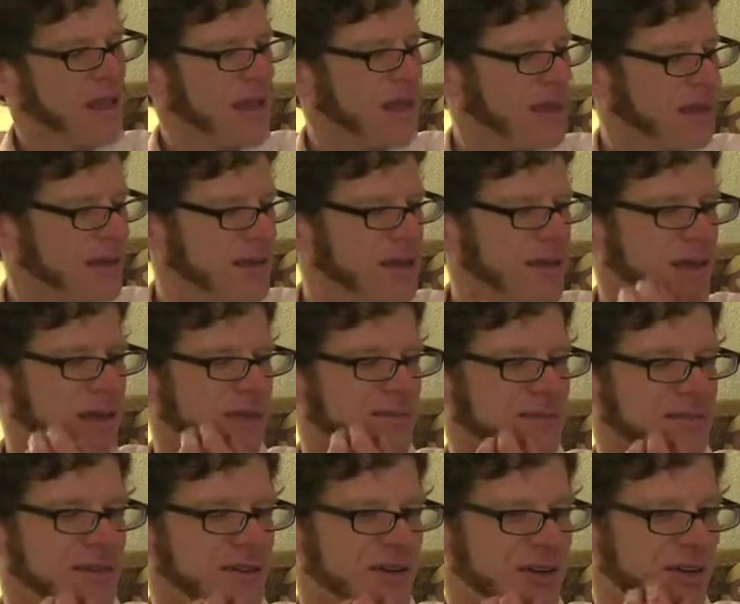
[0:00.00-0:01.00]
And
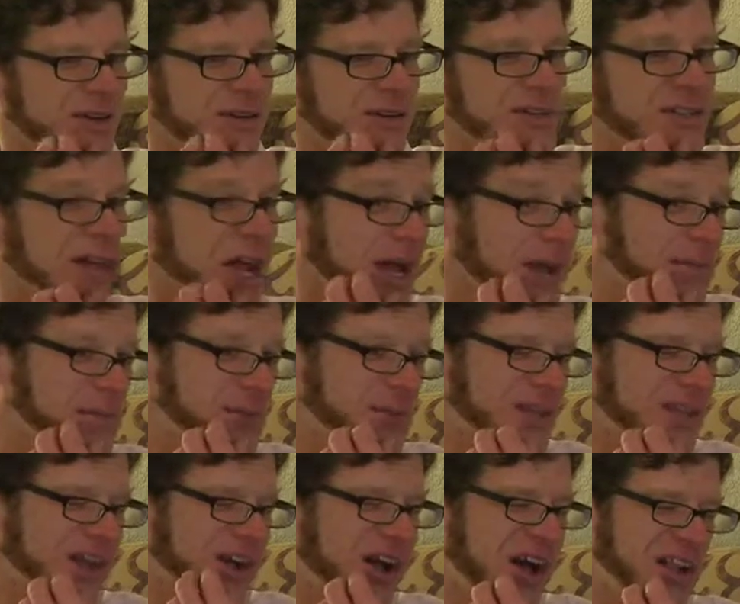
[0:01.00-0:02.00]
there are times
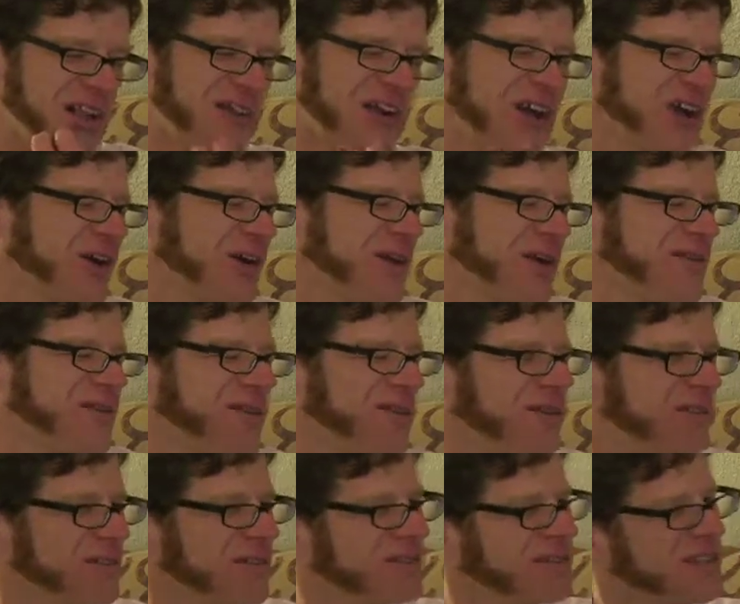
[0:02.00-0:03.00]
when the Colorado
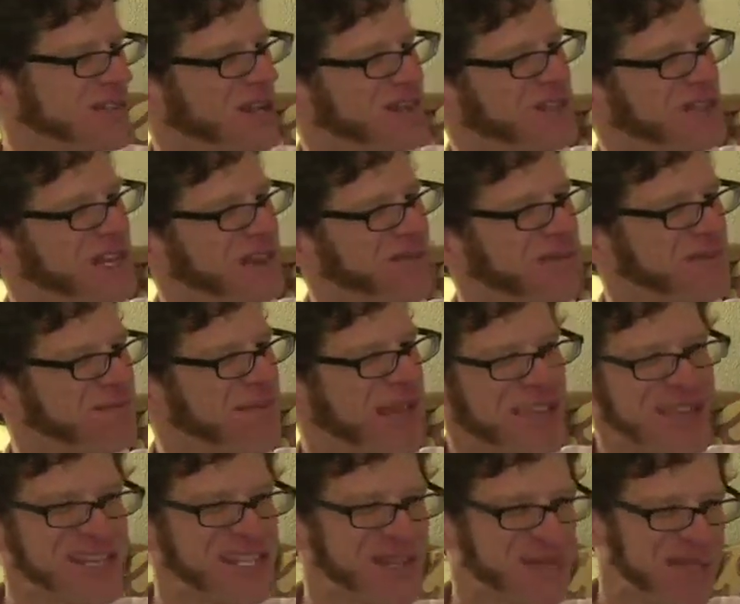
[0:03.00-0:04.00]
even doesn't even
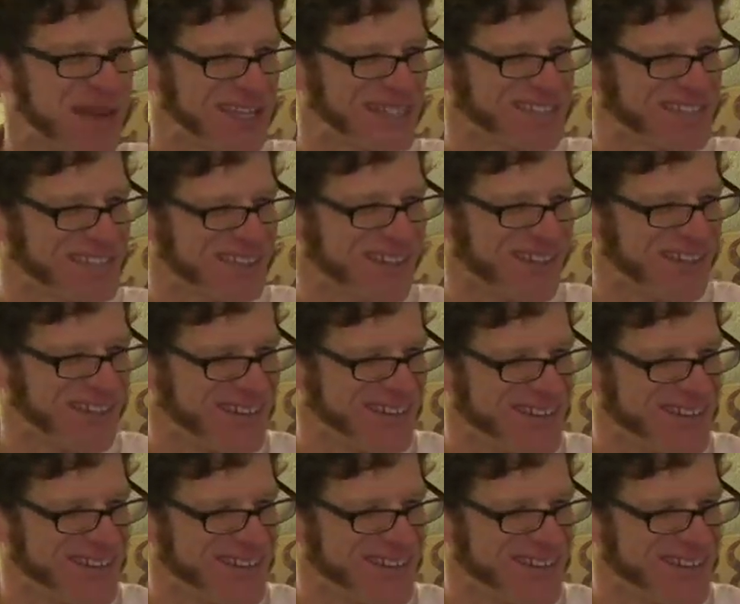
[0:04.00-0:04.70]
make it to Mexico.